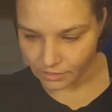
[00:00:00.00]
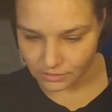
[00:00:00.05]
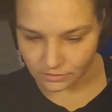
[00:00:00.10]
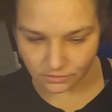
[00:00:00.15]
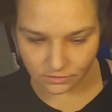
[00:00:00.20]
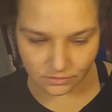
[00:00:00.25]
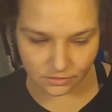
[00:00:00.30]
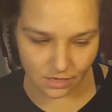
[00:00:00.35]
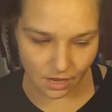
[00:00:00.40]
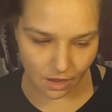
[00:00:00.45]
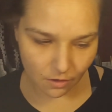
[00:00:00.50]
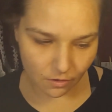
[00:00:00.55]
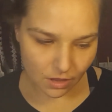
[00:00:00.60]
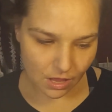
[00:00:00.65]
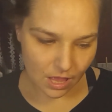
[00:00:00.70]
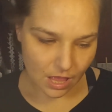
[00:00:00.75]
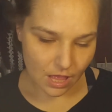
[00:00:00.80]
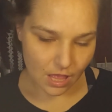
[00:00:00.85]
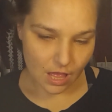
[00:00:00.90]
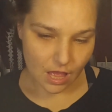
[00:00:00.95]
So
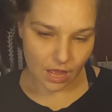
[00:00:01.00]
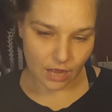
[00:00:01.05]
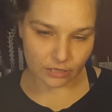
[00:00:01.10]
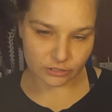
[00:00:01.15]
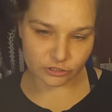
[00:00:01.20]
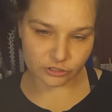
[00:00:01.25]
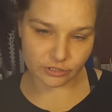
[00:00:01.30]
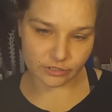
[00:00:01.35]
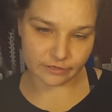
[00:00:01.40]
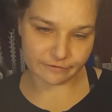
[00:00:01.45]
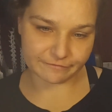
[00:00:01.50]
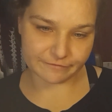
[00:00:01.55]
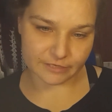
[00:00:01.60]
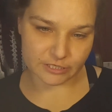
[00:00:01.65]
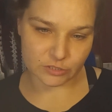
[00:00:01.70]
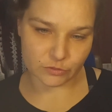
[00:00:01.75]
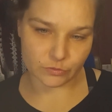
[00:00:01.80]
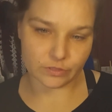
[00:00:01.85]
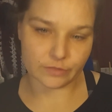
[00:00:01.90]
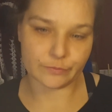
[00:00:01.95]
I'll show you
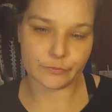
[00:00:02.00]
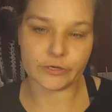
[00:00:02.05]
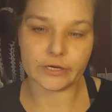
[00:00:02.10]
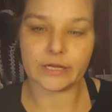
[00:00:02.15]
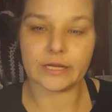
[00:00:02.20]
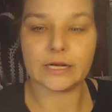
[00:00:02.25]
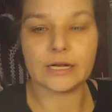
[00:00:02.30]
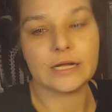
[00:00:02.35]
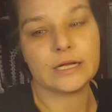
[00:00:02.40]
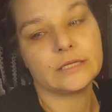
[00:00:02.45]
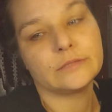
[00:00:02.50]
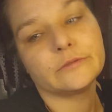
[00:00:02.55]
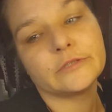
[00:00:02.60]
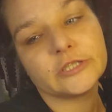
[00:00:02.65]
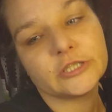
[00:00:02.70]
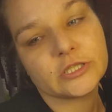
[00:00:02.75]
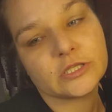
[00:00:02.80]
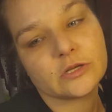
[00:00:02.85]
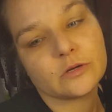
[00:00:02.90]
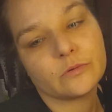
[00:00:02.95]
first what I'm working on,
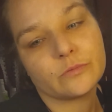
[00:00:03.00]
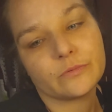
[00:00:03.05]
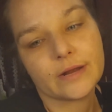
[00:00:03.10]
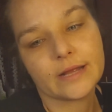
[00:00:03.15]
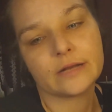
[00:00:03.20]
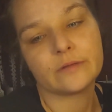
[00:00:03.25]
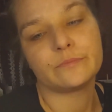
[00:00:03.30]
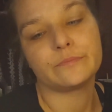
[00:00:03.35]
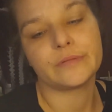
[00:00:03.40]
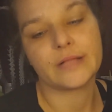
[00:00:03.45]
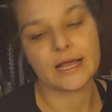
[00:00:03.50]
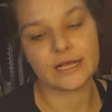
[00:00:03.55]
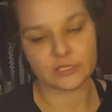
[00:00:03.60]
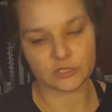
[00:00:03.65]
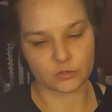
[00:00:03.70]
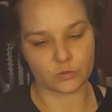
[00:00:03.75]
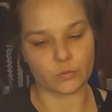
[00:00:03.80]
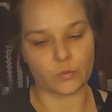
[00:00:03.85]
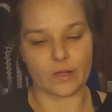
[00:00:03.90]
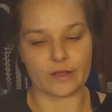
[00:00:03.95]
which is a red and black
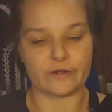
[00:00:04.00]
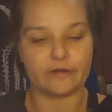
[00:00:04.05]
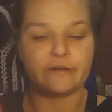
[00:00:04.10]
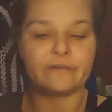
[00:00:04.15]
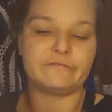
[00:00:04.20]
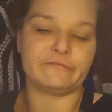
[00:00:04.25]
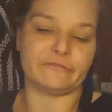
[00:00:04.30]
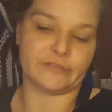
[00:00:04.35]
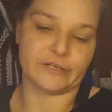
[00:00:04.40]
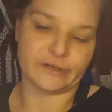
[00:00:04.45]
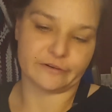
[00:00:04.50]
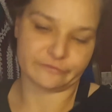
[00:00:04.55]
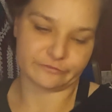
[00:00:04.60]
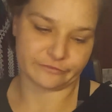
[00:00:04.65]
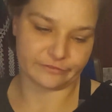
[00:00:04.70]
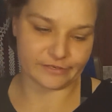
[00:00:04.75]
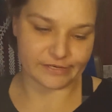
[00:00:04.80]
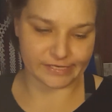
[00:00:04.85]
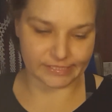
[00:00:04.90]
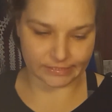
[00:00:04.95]
sweater for a
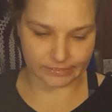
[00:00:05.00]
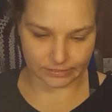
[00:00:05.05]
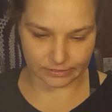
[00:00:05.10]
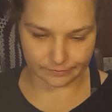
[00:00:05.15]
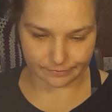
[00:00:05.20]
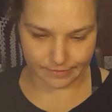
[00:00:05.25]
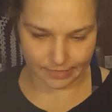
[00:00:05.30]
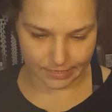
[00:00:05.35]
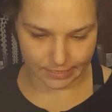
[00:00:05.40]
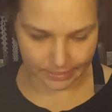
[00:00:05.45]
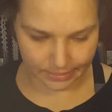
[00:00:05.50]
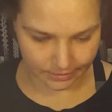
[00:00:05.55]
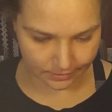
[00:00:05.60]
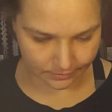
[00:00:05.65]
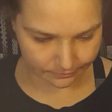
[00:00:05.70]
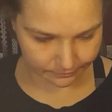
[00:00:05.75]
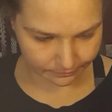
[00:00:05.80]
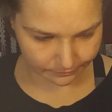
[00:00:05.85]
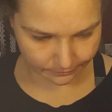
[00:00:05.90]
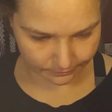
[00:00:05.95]
friend of
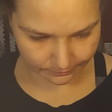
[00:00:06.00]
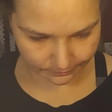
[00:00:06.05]
mine.